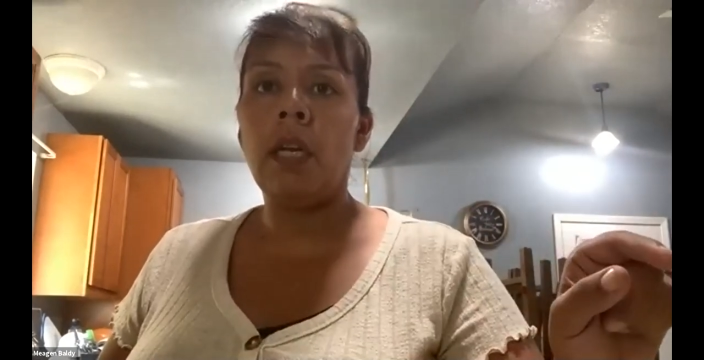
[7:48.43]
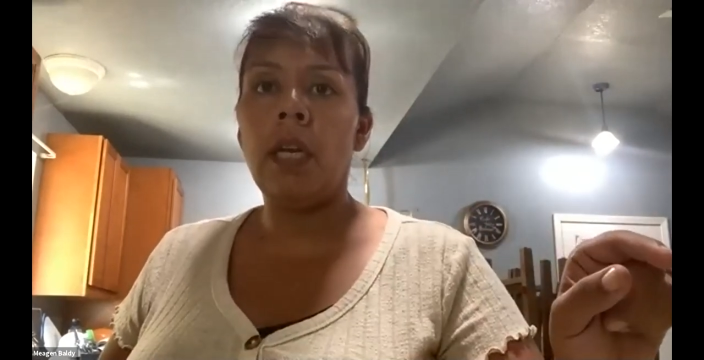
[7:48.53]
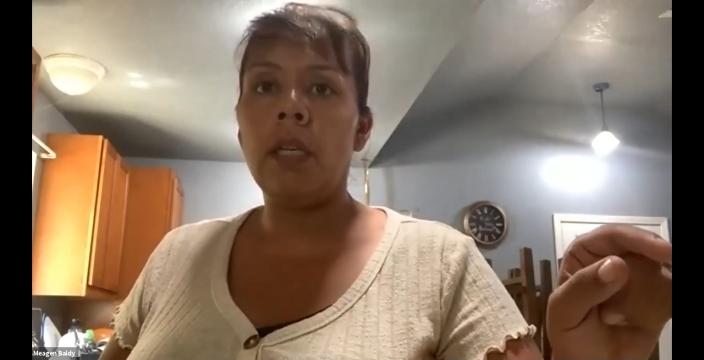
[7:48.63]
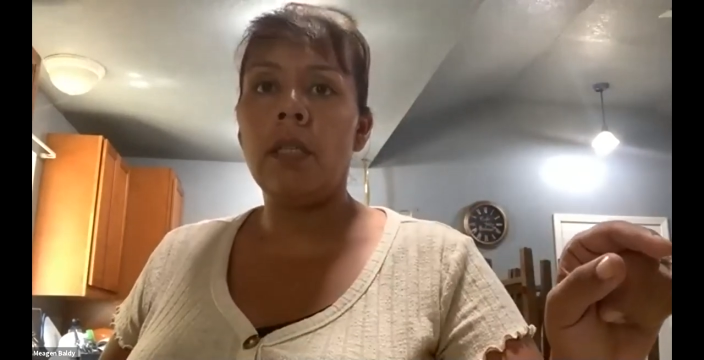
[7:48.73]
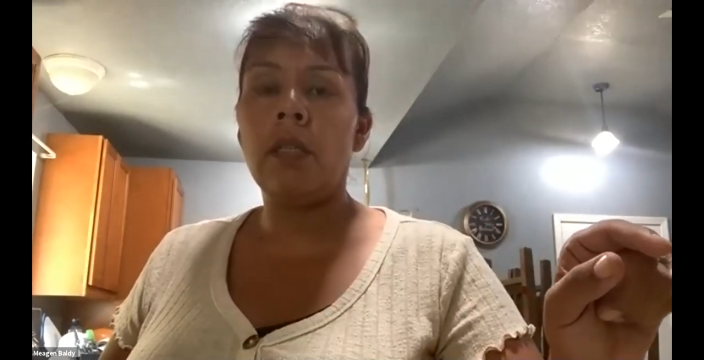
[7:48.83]

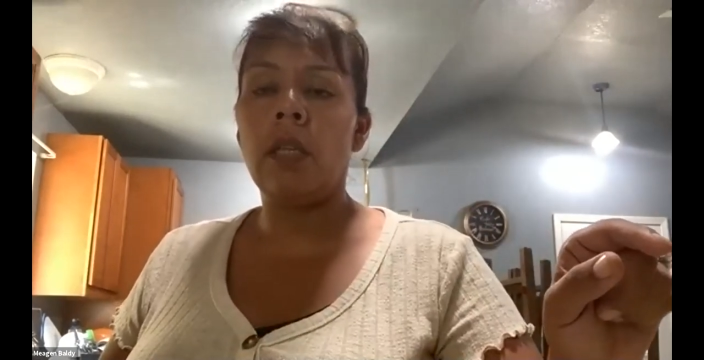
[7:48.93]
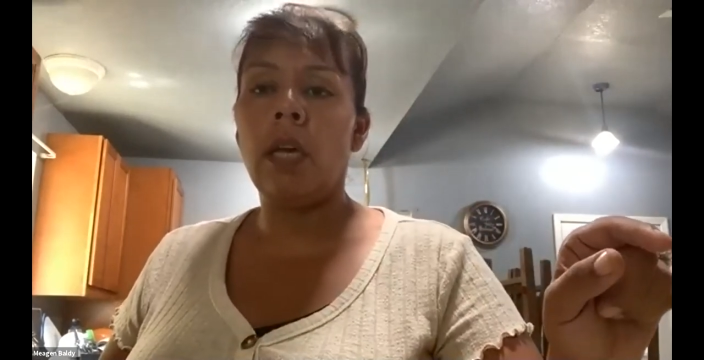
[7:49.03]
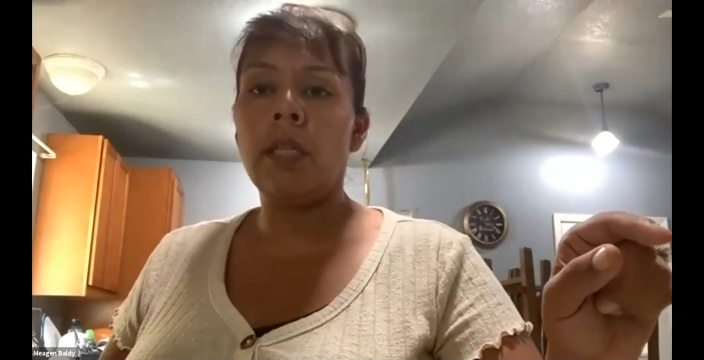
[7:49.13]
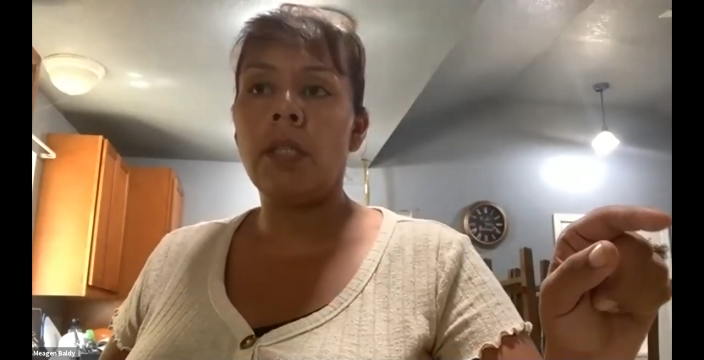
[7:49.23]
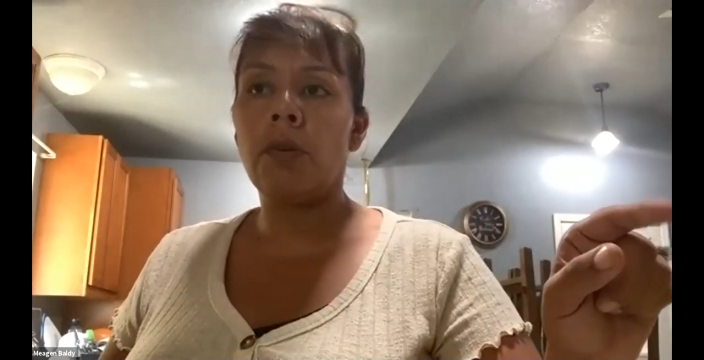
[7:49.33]
is
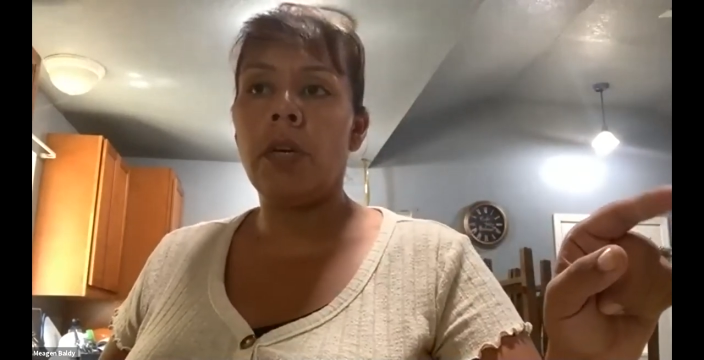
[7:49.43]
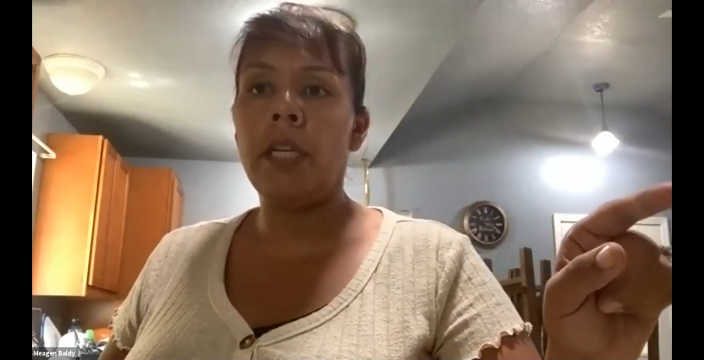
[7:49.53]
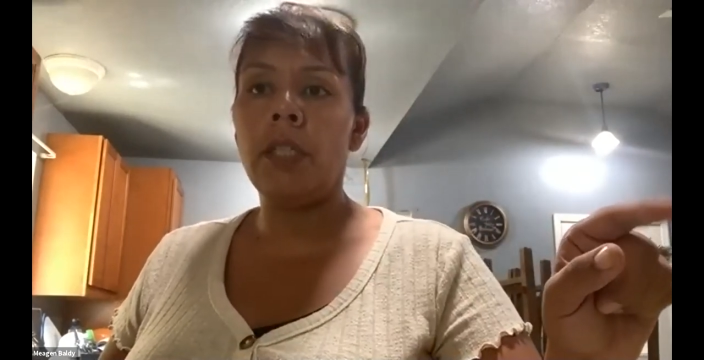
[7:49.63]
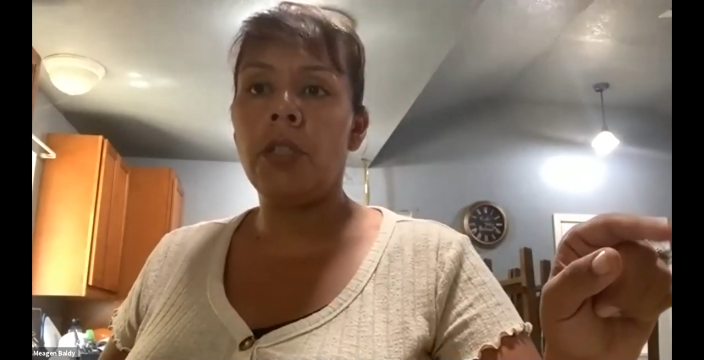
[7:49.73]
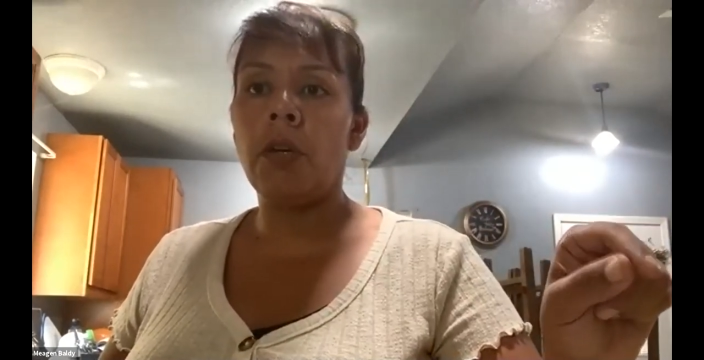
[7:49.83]
the
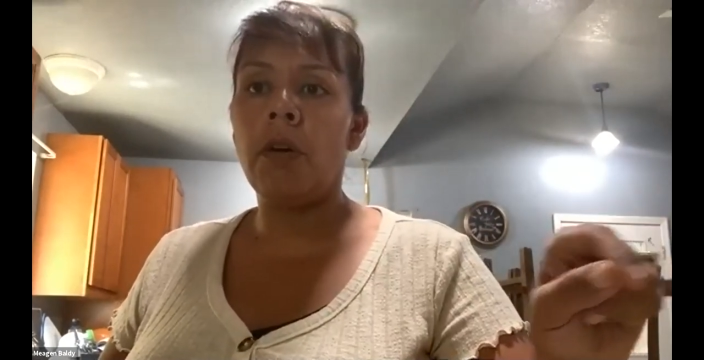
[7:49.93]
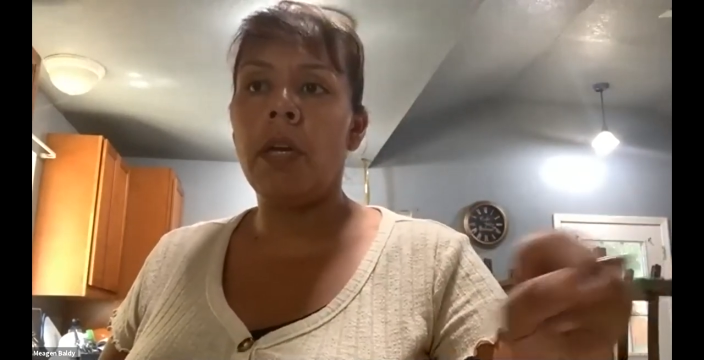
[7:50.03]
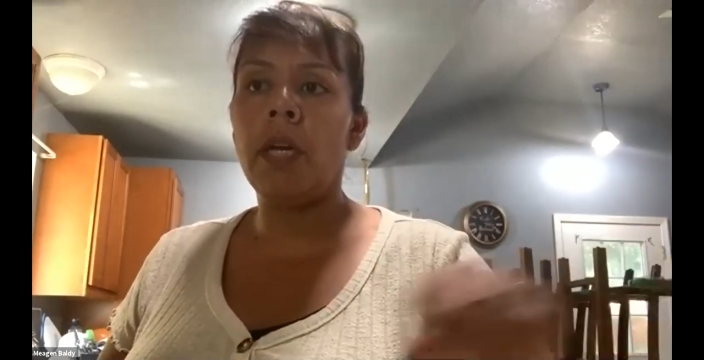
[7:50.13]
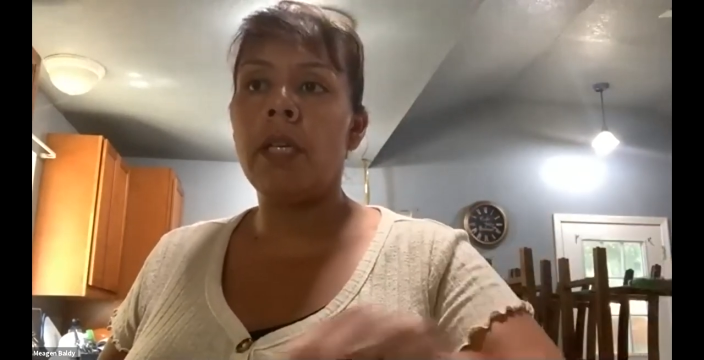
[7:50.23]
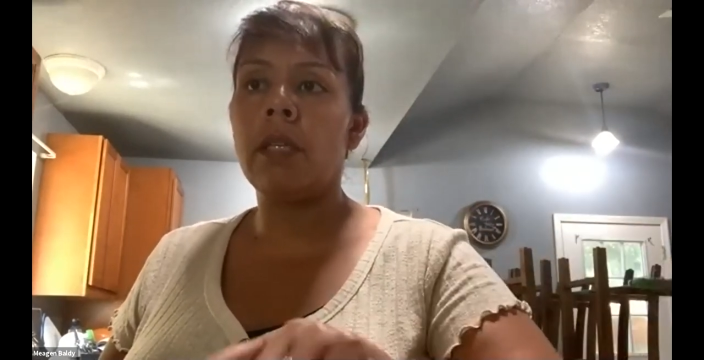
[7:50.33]
screen showing,
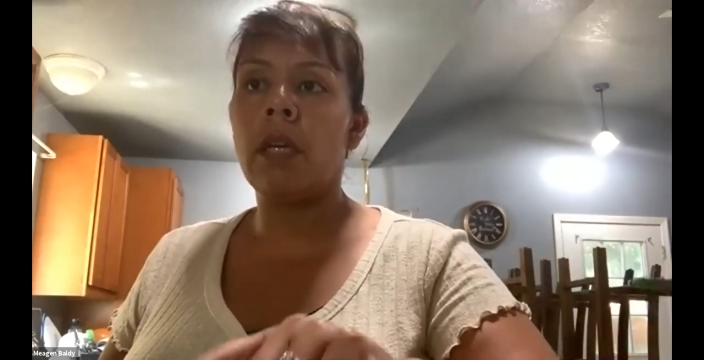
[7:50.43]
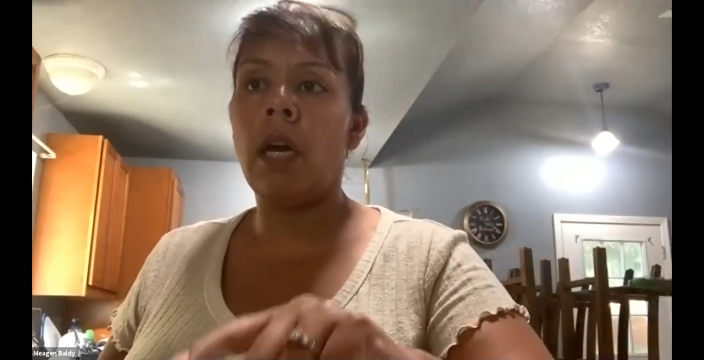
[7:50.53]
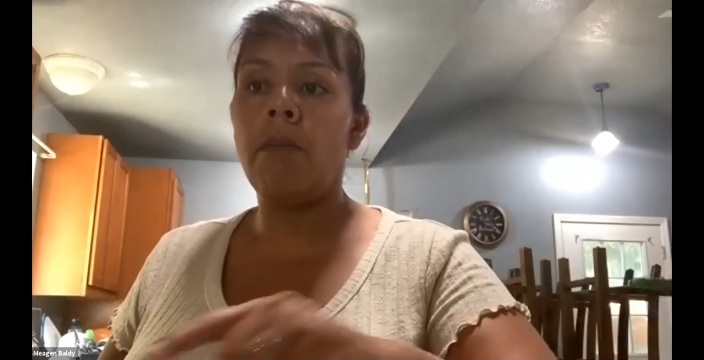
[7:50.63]
because